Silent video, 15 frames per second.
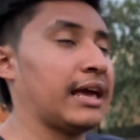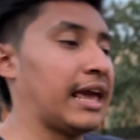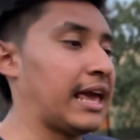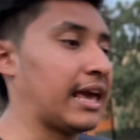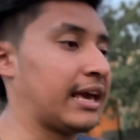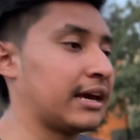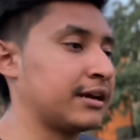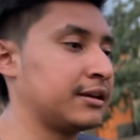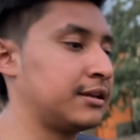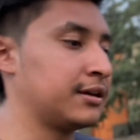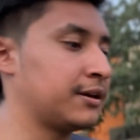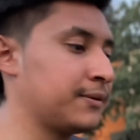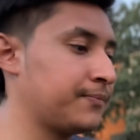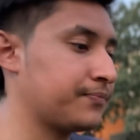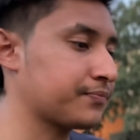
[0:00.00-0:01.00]
and
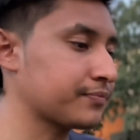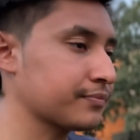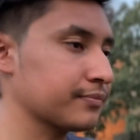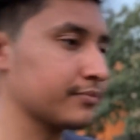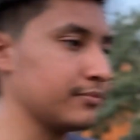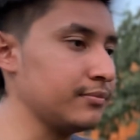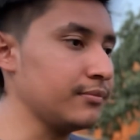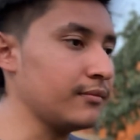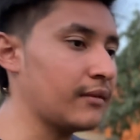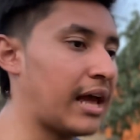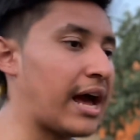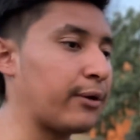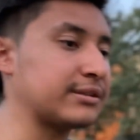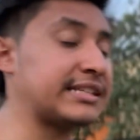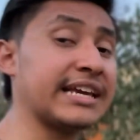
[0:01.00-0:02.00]

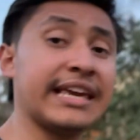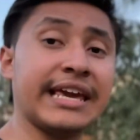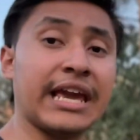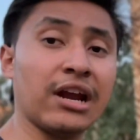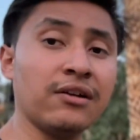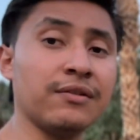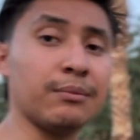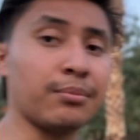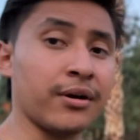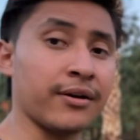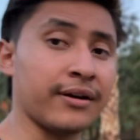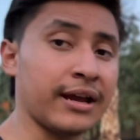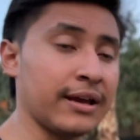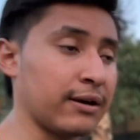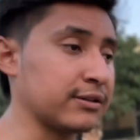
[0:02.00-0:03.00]
I was taking care of the bird,
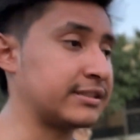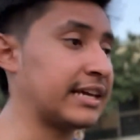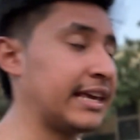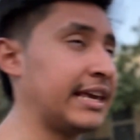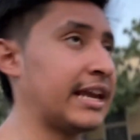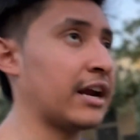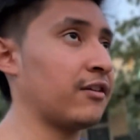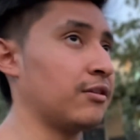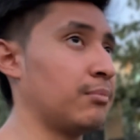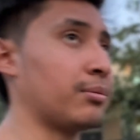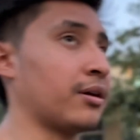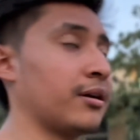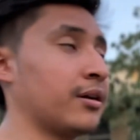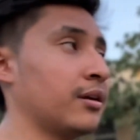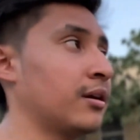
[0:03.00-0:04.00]
right? I was taking care of the
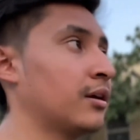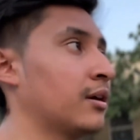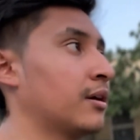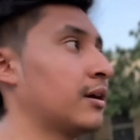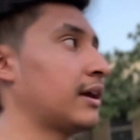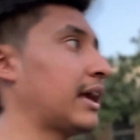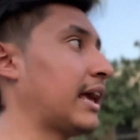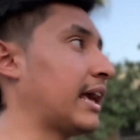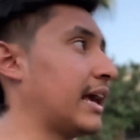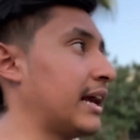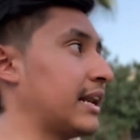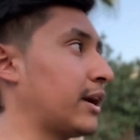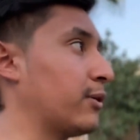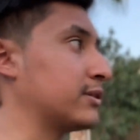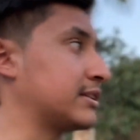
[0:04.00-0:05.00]
bird,
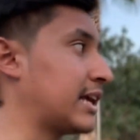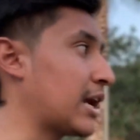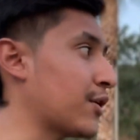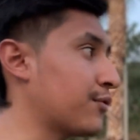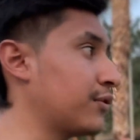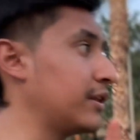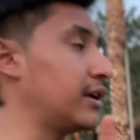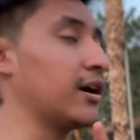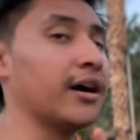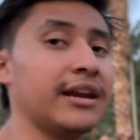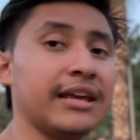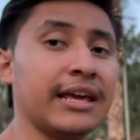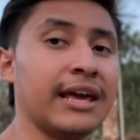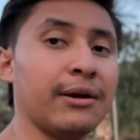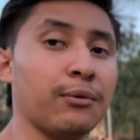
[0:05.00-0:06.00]
and I was carefully
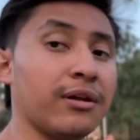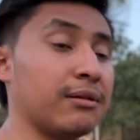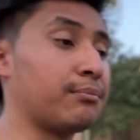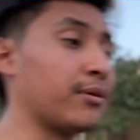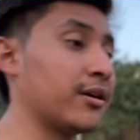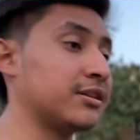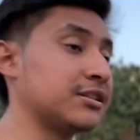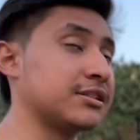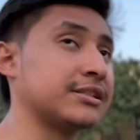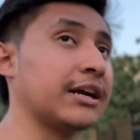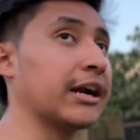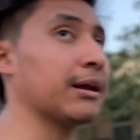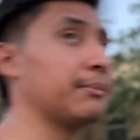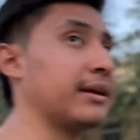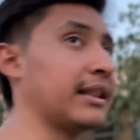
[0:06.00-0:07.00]
cutting it while the bird just
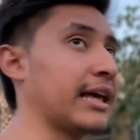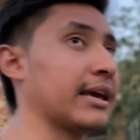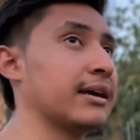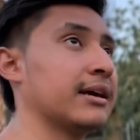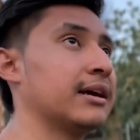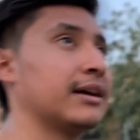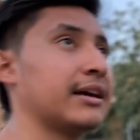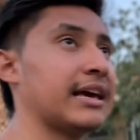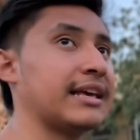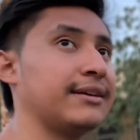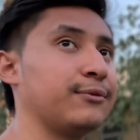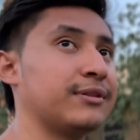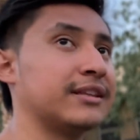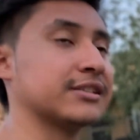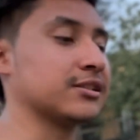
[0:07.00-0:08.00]
stared at me like
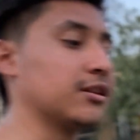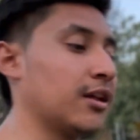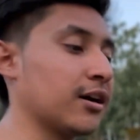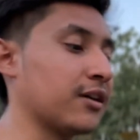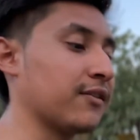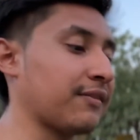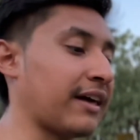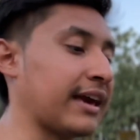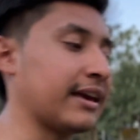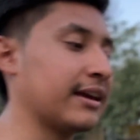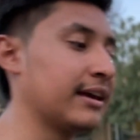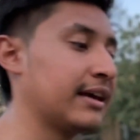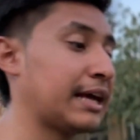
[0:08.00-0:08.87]
with this look of like,